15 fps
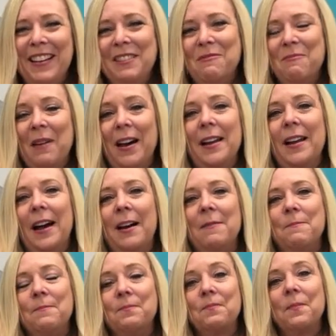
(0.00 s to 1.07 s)
but
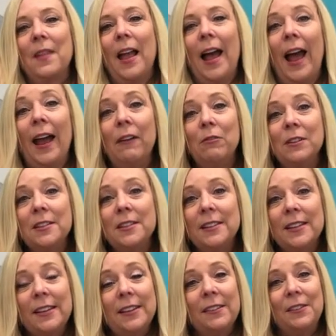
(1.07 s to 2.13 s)
I will
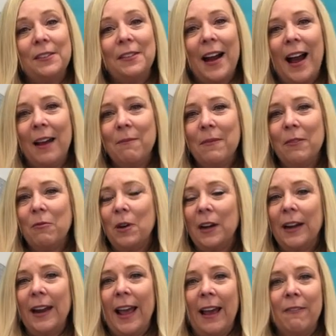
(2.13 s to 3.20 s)
see you. We're
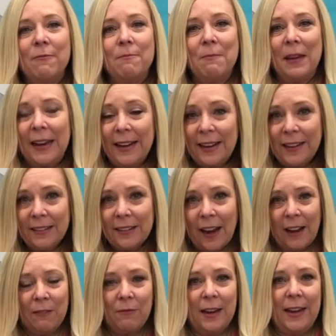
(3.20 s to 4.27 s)
gonna have meetings,
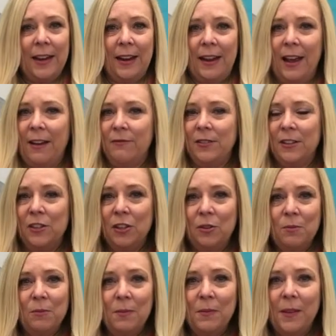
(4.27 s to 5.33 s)
and we can have
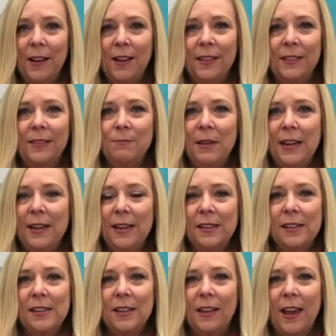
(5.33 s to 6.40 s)
Zoom
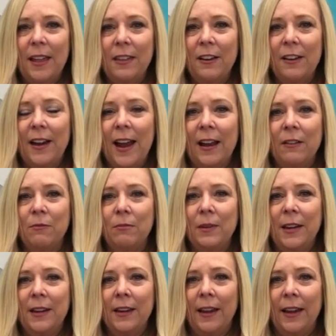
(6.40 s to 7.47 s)
meetings together, and
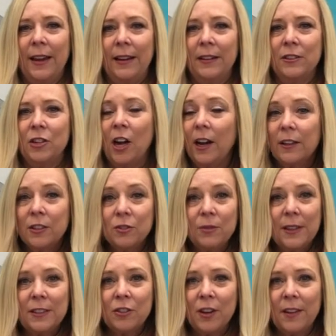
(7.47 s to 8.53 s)
we can talk to
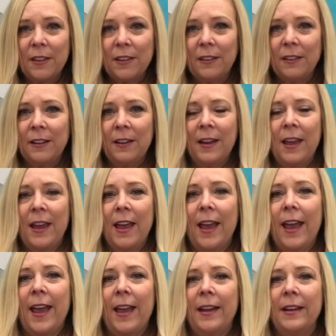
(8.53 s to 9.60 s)
each other,
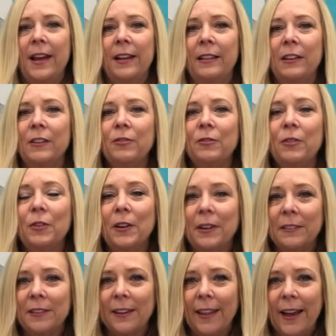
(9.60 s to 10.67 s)
and I look forward
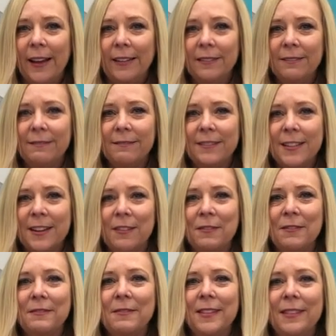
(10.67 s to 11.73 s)
to that. So
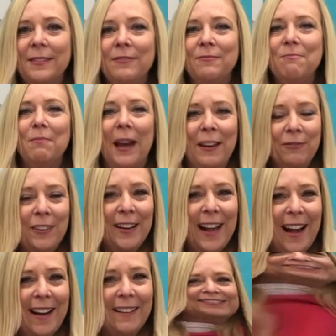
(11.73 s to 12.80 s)
bye for
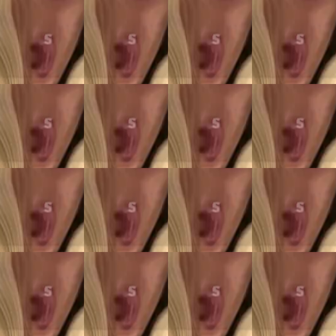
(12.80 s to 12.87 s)
now.